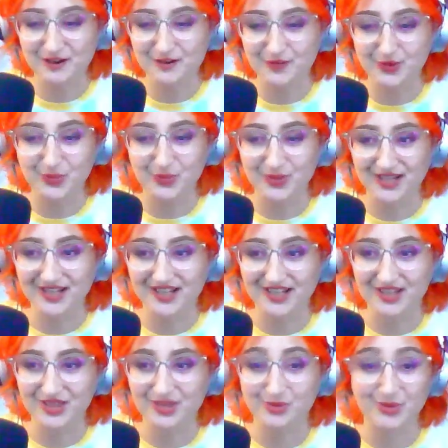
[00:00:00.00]

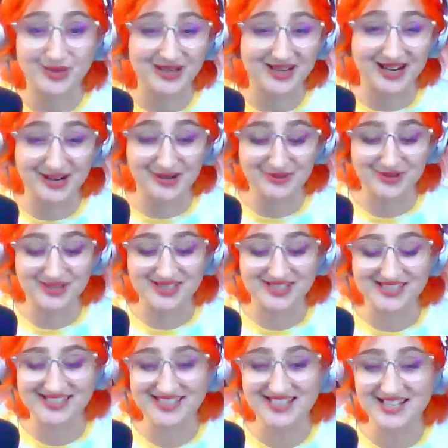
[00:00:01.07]
with what I
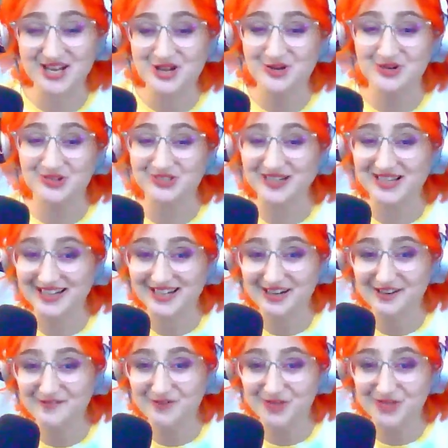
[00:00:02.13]
was creating
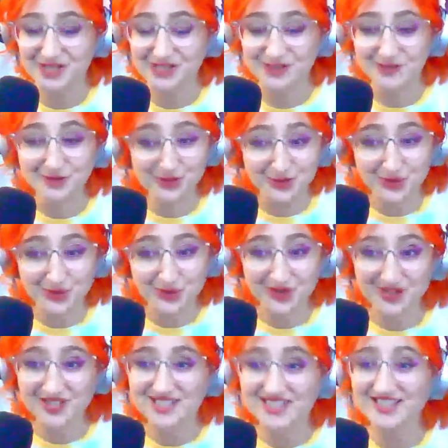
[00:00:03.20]
for these food
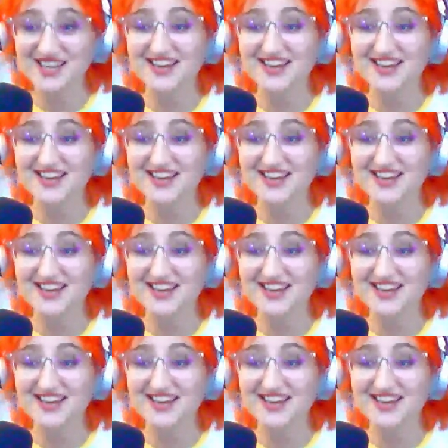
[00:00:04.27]
courts